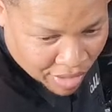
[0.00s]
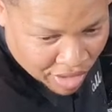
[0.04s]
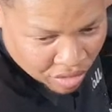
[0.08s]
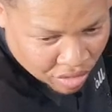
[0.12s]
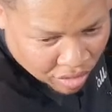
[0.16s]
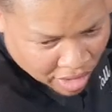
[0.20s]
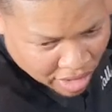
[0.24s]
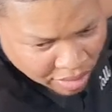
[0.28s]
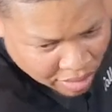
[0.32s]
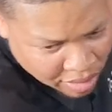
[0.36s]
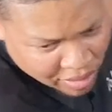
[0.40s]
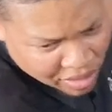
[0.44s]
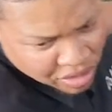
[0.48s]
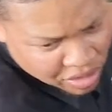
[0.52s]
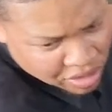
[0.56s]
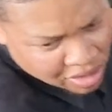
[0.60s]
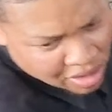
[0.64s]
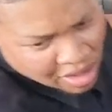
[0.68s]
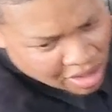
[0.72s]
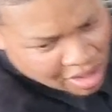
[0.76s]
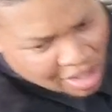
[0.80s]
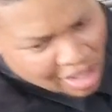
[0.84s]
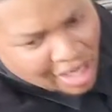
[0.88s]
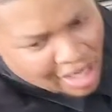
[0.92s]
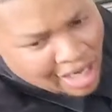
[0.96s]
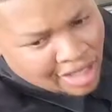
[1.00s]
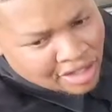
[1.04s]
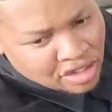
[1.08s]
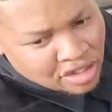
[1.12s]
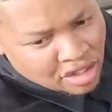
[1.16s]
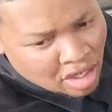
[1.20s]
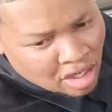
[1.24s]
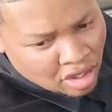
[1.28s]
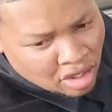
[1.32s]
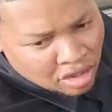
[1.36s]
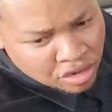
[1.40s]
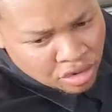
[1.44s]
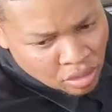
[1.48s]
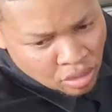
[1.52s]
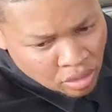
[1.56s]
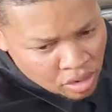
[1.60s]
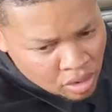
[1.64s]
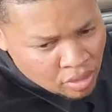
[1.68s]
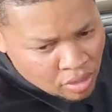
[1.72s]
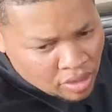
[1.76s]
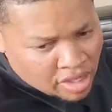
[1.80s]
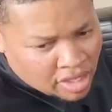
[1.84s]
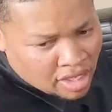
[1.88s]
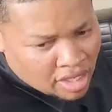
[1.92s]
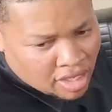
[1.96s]
transmission. How tall Zulu,
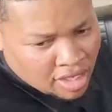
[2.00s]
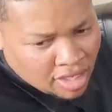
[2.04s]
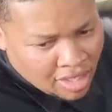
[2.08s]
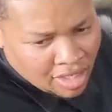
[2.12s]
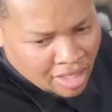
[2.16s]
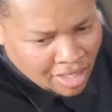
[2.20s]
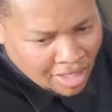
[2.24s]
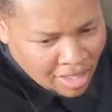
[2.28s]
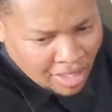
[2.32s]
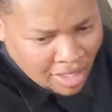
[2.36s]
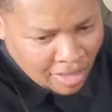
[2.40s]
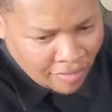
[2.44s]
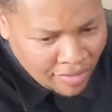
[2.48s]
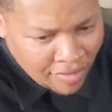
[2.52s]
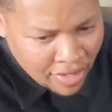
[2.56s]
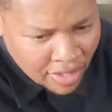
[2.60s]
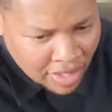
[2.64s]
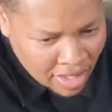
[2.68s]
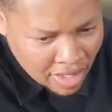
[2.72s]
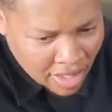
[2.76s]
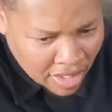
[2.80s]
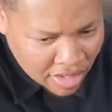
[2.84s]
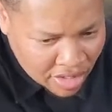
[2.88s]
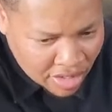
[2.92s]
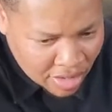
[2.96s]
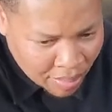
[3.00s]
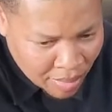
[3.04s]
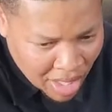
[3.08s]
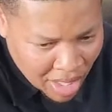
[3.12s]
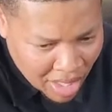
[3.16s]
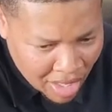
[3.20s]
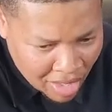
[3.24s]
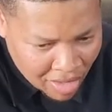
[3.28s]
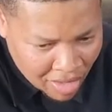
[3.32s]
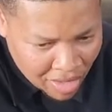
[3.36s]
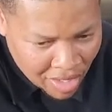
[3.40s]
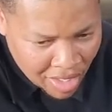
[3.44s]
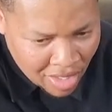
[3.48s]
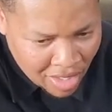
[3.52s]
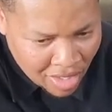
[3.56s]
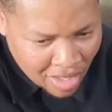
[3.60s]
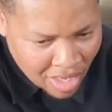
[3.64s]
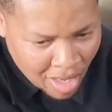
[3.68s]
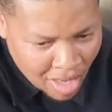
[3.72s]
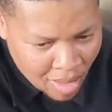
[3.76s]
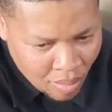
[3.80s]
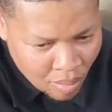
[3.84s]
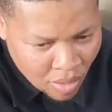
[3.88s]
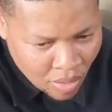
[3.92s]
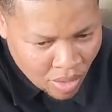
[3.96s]
looking good. Love the custom air cleaner.
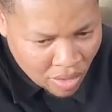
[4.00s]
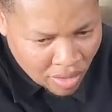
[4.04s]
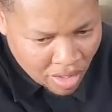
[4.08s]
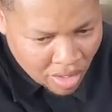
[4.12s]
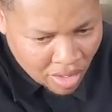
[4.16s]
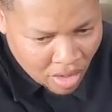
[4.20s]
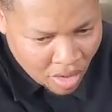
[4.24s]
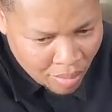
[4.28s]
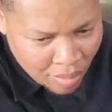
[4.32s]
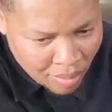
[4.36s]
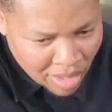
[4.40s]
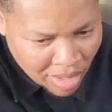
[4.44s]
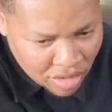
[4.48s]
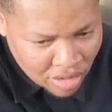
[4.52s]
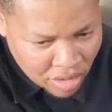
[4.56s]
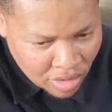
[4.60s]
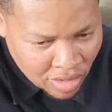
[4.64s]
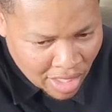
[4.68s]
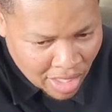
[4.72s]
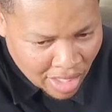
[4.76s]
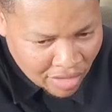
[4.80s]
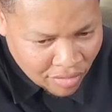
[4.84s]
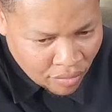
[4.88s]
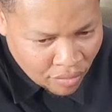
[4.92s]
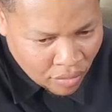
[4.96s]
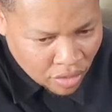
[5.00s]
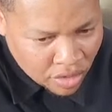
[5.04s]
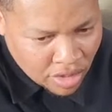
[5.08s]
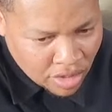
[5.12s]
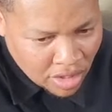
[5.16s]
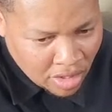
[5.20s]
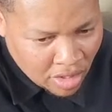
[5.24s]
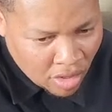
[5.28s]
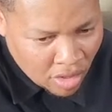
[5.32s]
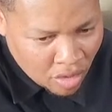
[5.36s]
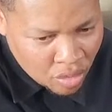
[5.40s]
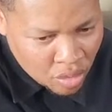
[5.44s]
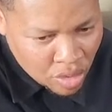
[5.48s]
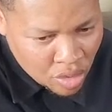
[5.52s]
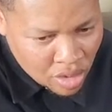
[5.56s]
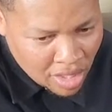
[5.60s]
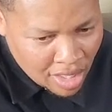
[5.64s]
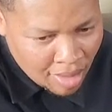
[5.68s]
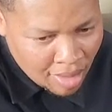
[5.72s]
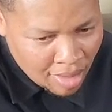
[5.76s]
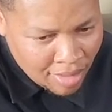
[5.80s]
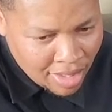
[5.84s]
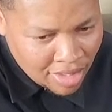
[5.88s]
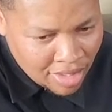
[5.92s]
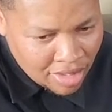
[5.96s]
I'm working on my 2014 Ultra
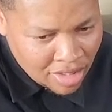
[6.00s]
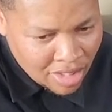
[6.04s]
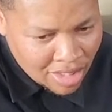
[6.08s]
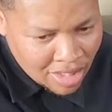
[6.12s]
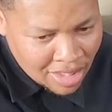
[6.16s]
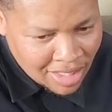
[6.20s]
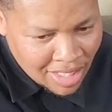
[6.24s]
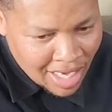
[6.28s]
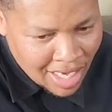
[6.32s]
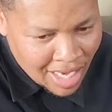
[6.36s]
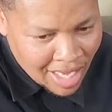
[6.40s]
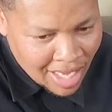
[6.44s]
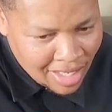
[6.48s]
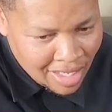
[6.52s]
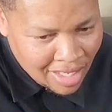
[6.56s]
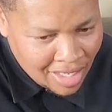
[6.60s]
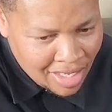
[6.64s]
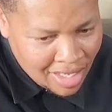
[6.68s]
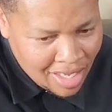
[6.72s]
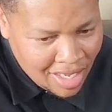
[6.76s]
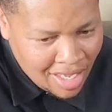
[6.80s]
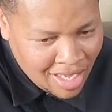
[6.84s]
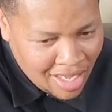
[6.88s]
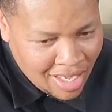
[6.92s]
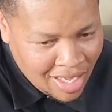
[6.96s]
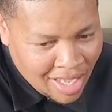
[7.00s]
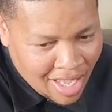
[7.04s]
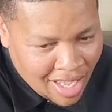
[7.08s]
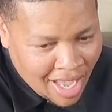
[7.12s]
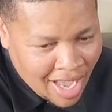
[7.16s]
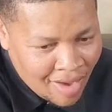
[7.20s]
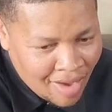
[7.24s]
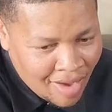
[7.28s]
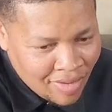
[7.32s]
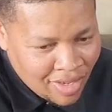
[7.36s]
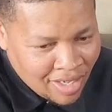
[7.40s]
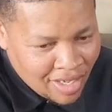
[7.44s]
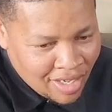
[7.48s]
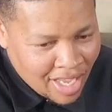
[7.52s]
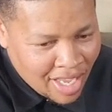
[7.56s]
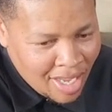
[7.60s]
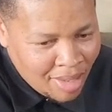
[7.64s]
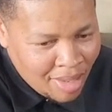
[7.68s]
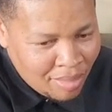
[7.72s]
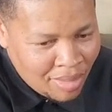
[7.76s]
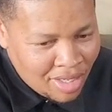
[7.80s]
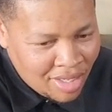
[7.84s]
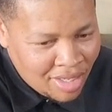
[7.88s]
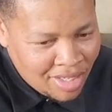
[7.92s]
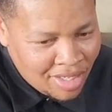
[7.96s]
Limited. Just got it. Haven't named
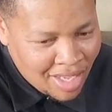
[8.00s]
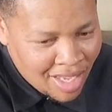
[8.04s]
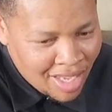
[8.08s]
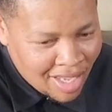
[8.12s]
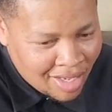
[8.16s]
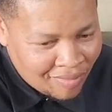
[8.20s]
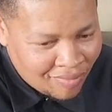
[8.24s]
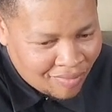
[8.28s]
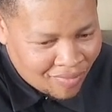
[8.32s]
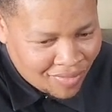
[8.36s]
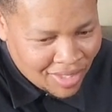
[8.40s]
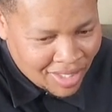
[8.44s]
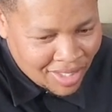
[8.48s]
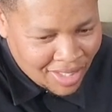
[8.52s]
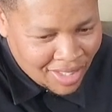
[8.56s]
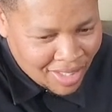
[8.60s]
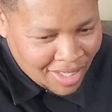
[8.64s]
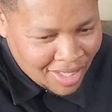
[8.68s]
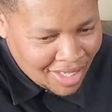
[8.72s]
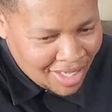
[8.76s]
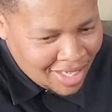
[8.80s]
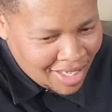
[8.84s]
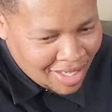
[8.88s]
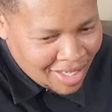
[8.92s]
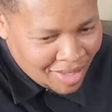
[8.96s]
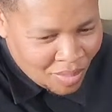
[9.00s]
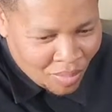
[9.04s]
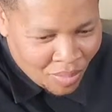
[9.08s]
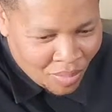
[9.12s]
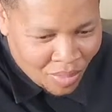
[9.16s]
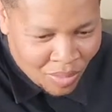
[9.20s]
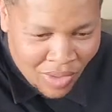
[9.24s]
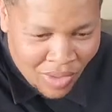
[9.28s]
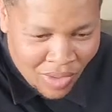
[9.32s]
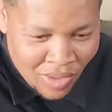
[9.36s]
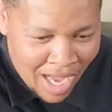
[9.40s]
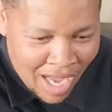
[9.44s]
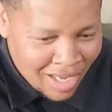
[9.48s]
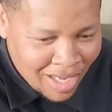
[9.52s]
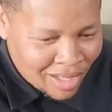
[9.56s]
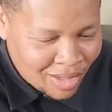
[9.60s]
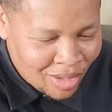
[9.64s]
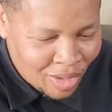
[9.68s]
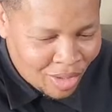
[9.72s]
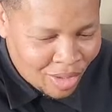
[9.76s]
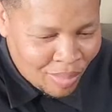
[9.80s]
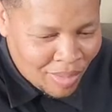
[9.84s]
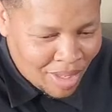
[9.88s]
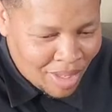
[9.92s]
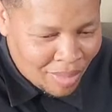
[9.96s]
it yet. We'll ride it a
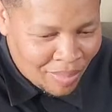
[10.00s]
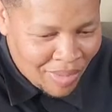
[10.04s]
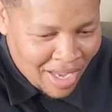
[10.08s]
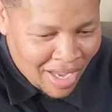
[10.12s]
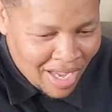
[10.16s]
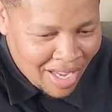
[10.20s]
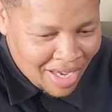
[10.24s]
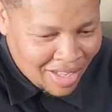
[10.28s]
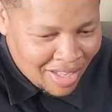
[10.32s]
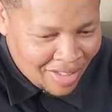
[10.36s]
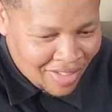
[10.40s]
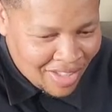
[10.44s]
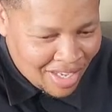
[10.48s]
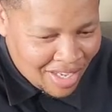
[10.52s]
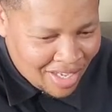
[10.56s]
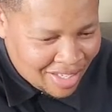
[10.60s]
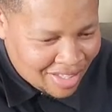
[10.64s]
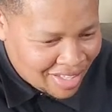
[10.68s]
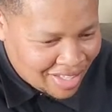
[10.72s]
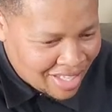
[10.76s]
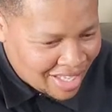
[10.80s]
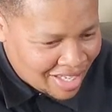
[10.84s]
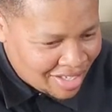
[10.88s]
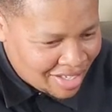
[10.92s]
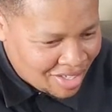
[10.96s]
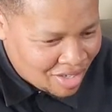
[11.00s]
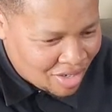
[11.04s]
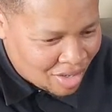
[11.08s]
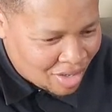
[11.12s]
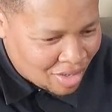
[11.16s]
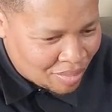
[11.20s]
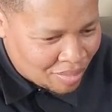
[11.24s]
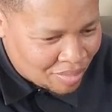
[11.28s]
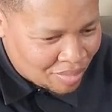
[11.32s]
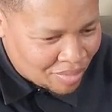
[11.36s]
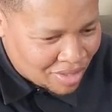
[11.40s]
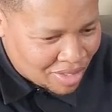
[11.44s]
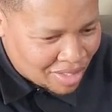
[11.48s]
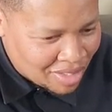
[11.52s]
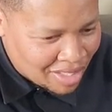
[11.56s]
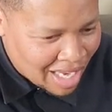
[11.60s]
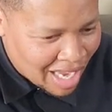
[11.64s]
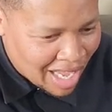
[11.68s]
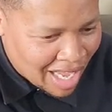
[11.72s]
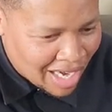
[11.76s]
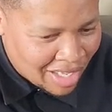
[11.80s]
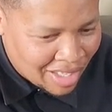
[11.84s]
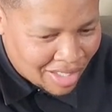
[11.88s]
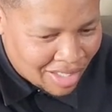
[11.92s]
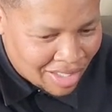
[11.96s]
little bit, man, and then you know,
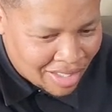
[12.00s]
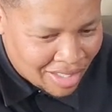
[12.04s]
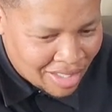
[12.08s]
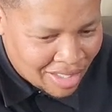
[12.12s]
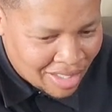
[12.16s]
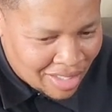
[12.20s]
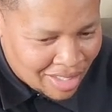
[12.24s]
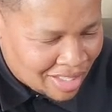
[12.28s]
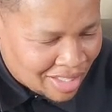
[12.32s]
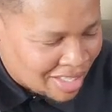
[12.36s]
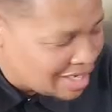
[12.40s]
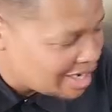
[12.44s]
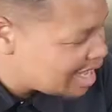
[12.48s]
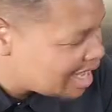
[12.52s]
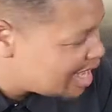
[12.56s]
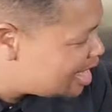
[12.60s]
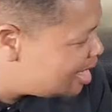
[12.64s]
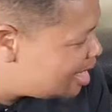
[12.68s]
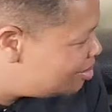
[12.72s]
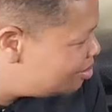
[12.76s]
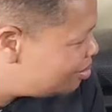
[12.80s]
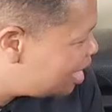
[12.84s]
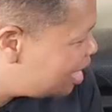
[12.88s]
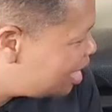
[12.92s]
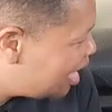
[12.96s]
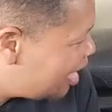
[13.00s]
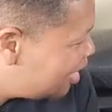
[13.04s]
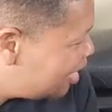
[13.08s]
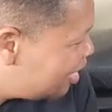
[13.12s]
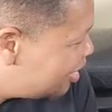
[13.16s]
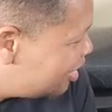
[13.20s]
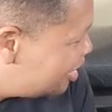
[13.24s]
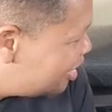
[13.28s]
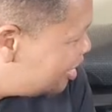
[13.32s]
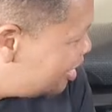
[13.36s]
kind of the name kind of